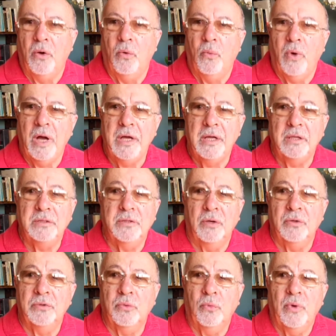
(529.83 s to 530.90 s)
Why
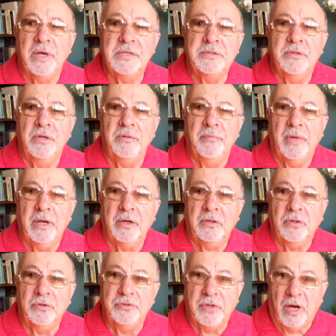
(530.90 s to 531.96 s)
don't Western
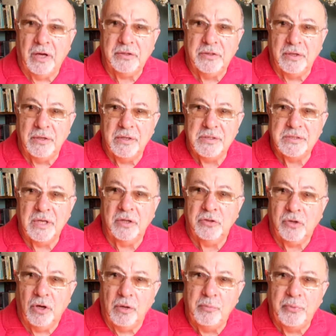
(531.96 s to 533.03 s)
medical doctors
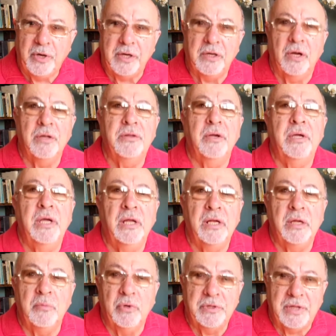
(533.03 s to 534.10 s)
incorporate other
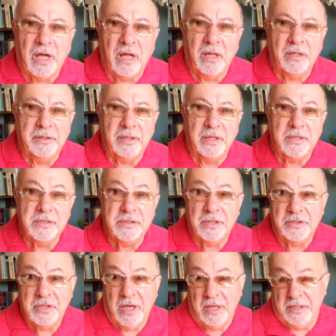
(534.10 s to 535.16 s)
healing modalities,
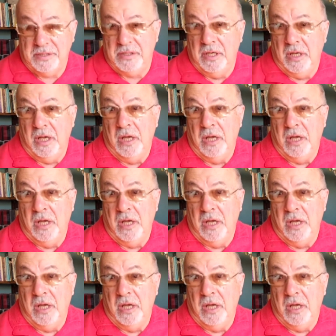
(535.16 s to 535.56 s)
such as